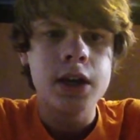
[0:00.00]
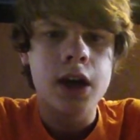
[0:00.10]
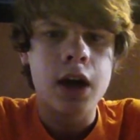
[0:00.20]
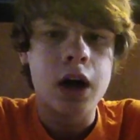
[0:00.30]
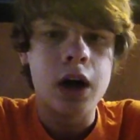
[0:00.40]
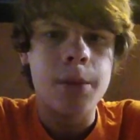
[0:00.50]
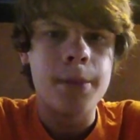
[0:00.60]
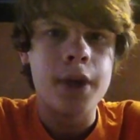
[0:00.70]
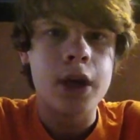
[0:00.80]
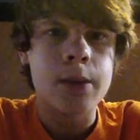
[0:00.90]

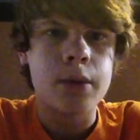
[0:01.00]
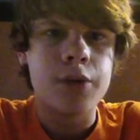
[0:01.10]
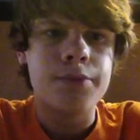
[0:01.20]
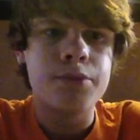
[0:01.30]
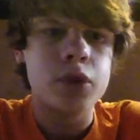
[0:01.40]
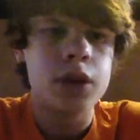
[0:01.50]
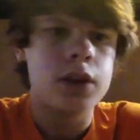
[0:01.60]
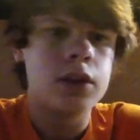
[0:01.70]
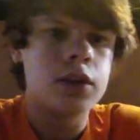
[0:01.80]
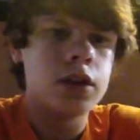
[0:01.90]
They come off
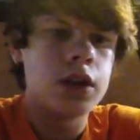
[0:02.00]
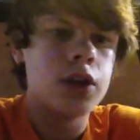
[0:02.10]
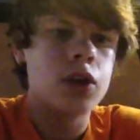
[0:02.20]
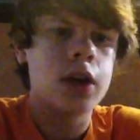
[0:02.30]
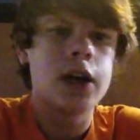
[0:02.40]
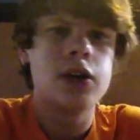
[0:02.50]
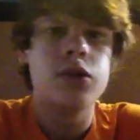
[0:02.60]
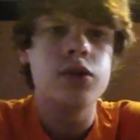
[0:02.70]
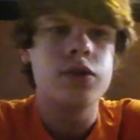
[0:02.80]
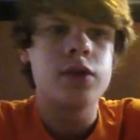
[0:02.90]
pretty easily. I
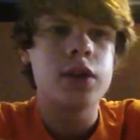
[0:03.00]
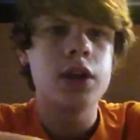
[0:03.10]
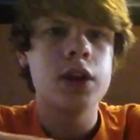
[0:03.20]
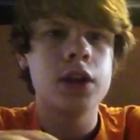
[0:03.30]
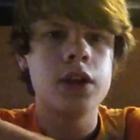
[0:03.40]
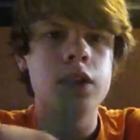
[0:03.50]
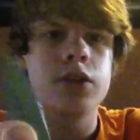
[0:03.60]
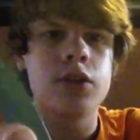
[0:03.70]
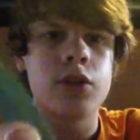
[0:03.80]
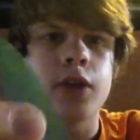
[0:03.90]
used
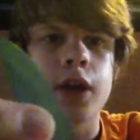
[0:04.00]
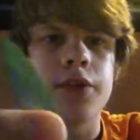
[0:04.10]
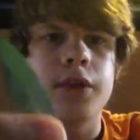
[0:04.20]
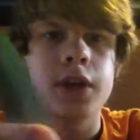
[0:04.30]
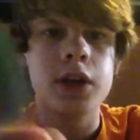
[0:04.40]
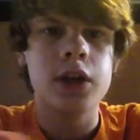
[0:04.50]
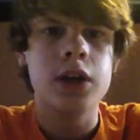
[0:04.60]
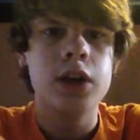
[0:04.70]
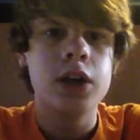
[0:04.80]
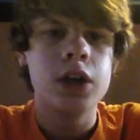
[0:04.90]
this little knife here.
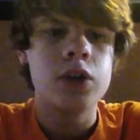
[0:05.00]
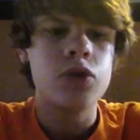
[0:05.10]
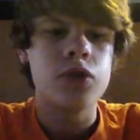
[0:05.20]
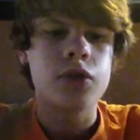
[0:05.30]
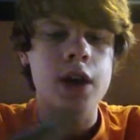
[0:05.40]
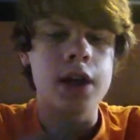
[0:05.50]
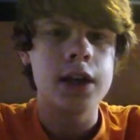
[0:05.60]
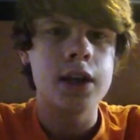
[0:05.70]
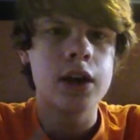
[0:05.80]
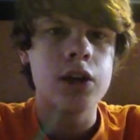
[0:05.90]
You just gotta
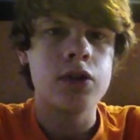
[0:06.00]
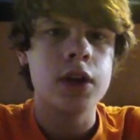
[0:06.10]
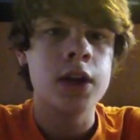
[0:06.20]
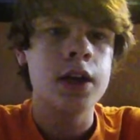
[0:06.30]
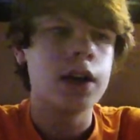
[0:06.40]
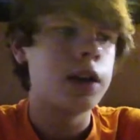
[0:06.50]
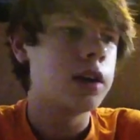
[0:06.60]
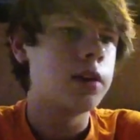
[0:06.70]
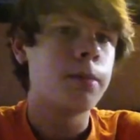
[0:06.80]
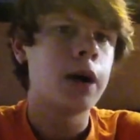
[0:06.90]
get under it
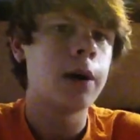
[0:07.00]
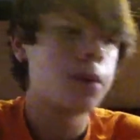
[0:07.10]
and pop it